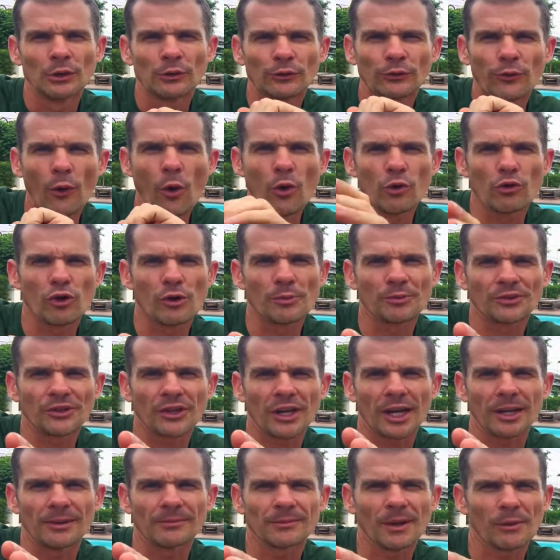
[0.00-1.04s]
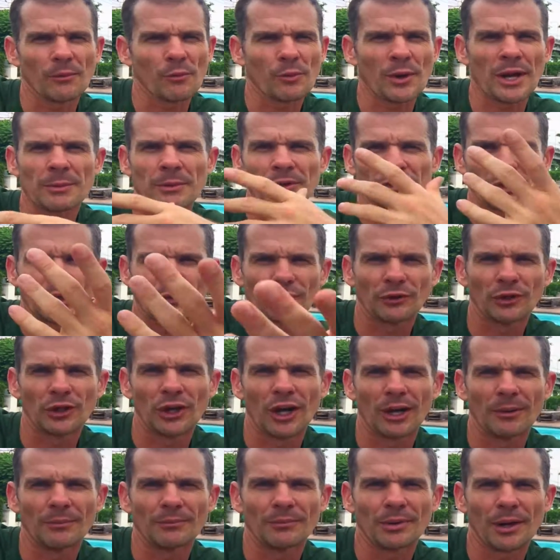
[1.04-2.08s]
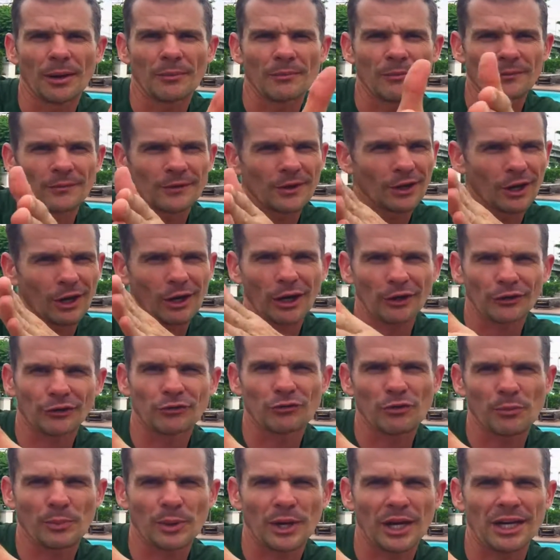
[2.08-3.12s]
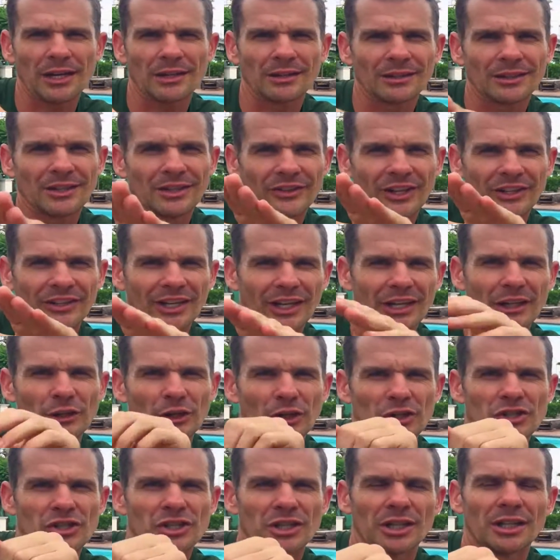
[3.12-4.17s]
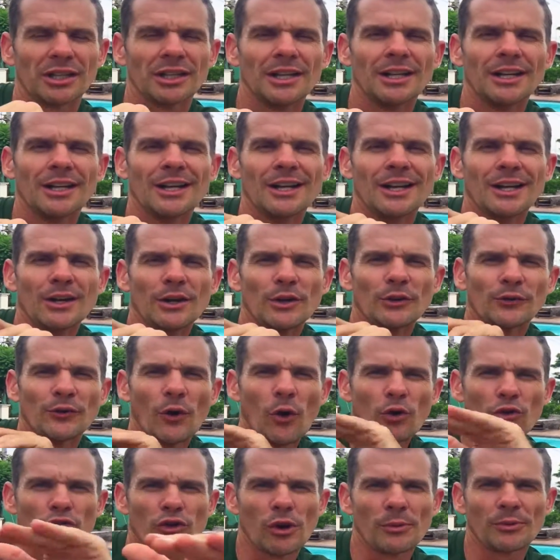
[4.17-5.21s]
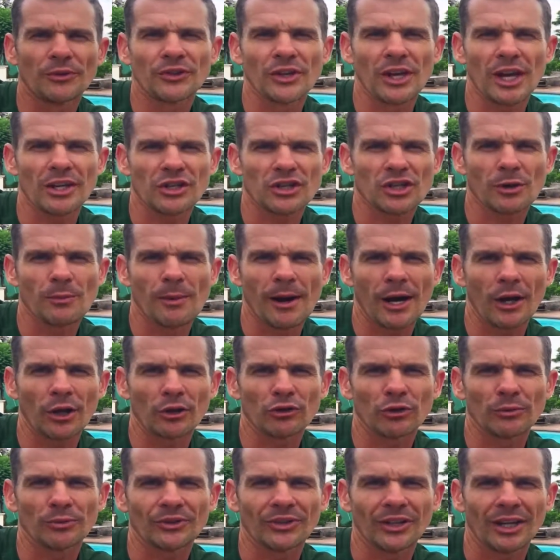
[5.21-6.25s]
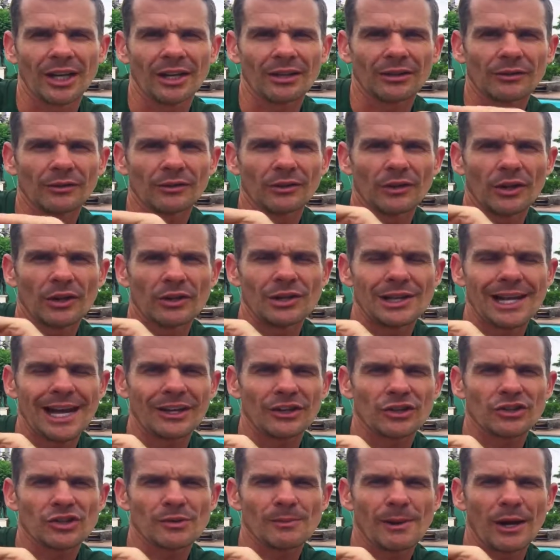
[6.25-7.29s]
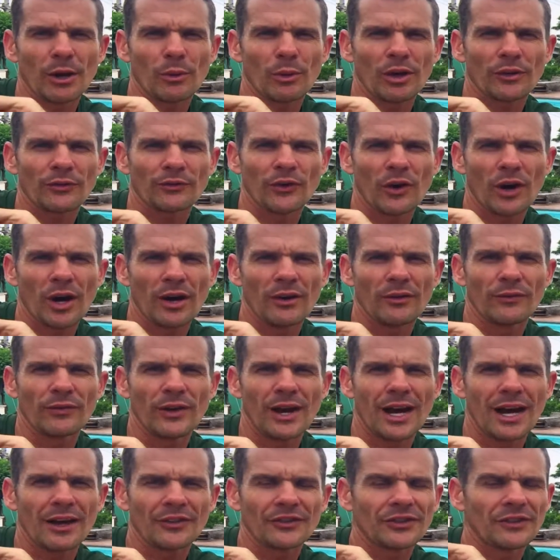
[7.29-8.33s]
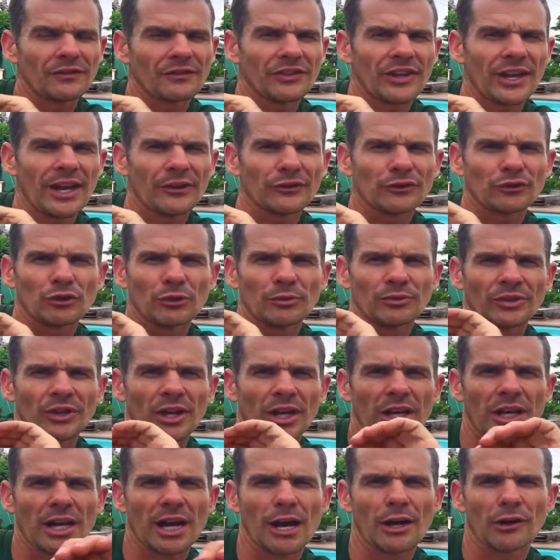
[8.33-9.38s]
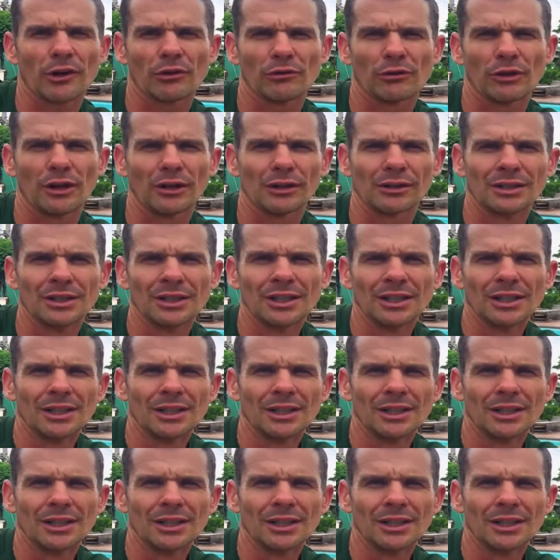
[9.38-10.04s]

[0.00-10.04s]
Full group set, I'm repeating myself a lot, but I like to repeat, because that's how you learn shit. Full group set, Shimano group set, the latest Shimano 105, R7000 group set, you can't go wrong.